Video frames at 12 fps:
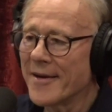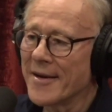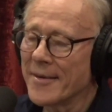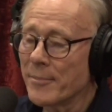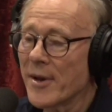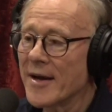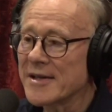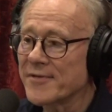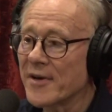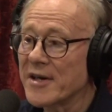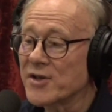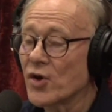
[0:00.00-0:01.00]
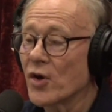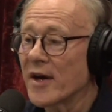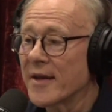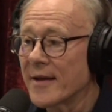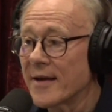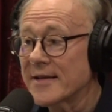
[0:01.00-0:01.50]
implies very
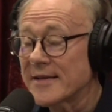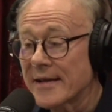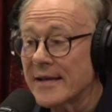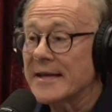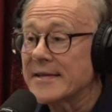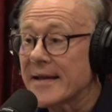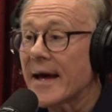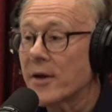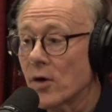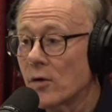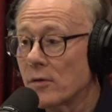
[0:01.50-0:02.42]
strongly that it's at least that old.